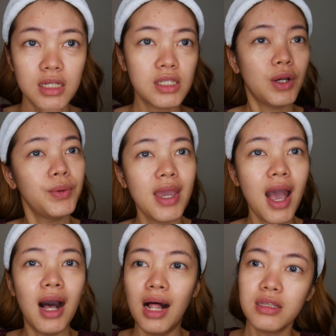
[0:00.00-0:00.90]
So
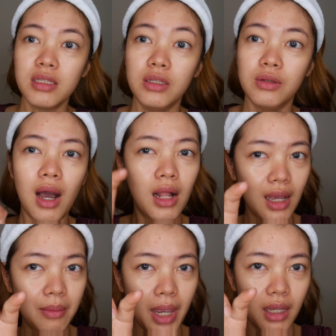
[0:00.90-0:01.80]
yeah, I'll see you. I'll
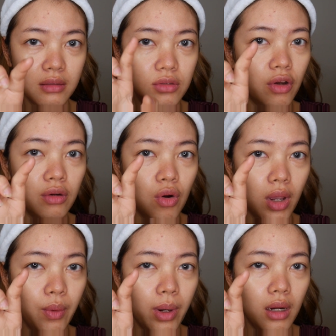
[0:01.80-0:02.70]
come back. Don't go
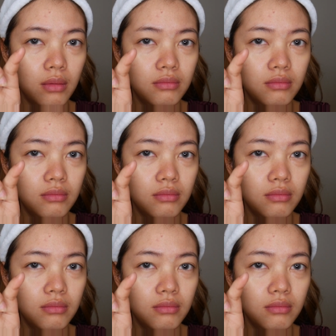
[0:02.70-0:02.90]
anywhere.